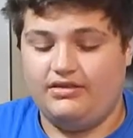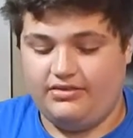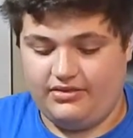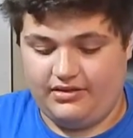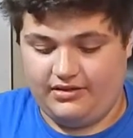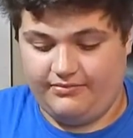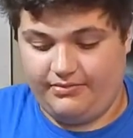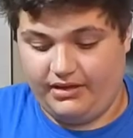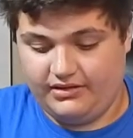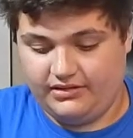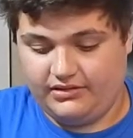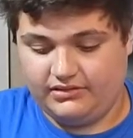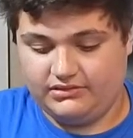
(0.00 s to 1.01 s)
The
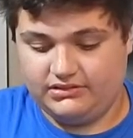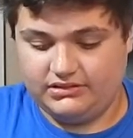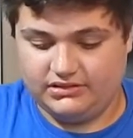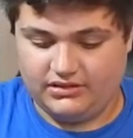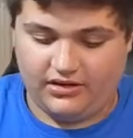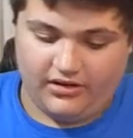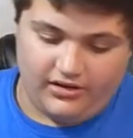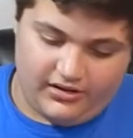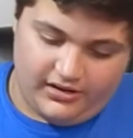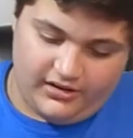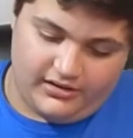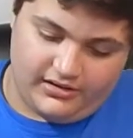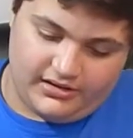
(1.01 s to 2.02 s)
buttons
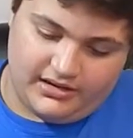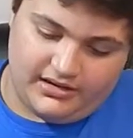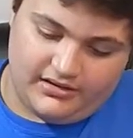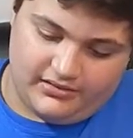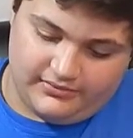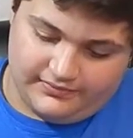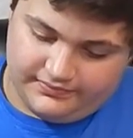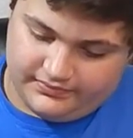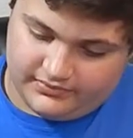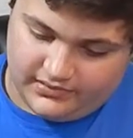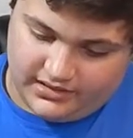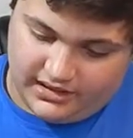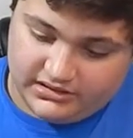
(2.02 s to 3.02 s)
are
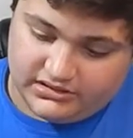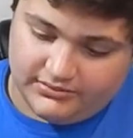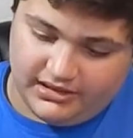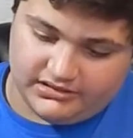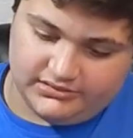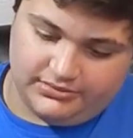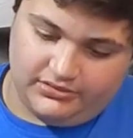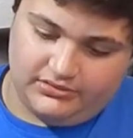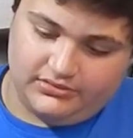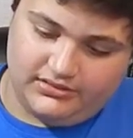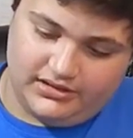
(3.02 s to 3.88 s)
customizable.